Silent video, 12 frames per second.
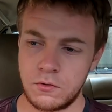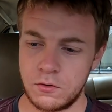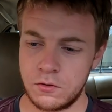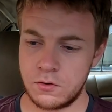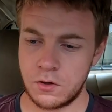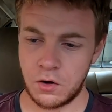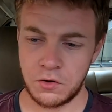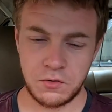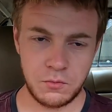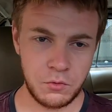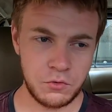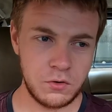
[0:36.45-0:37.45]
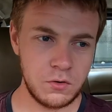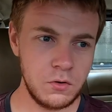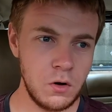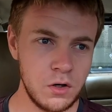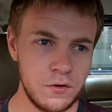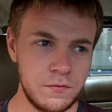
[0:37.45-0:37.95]
So that was
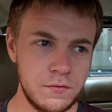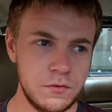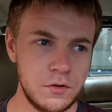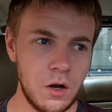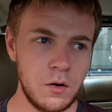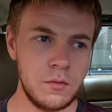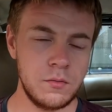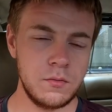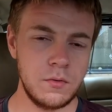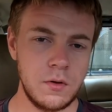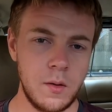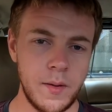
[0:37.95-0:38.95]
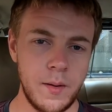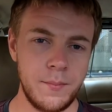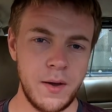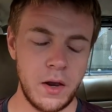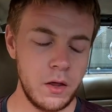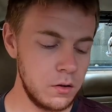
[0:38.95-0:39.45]
kind of done a bit
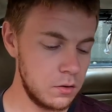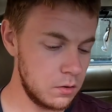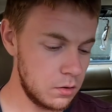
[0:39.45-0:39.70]
better.